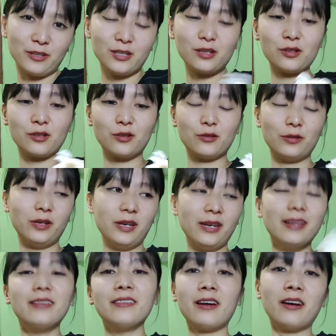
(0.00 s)
So
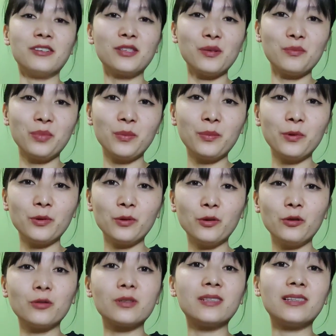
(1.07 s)
there are some people who
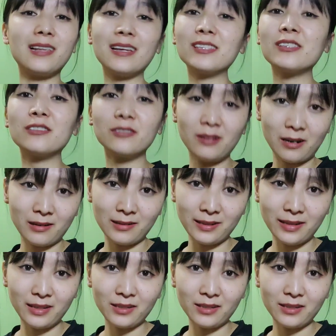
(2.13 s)
use lesser garlic.